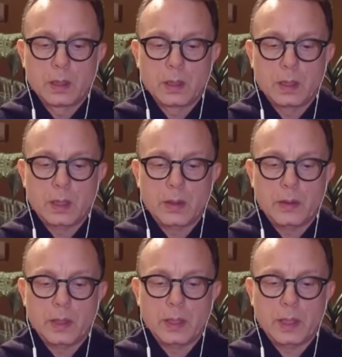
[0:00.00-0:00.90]
allow
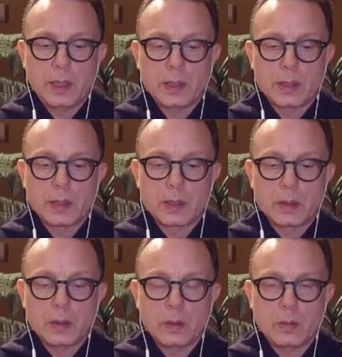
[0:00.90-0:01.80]
the eyes
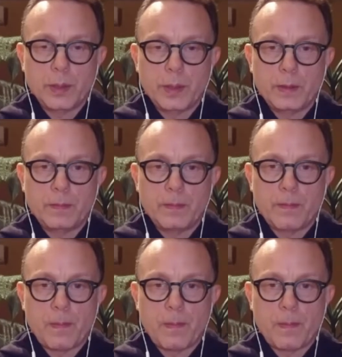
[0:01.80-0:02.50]
to open.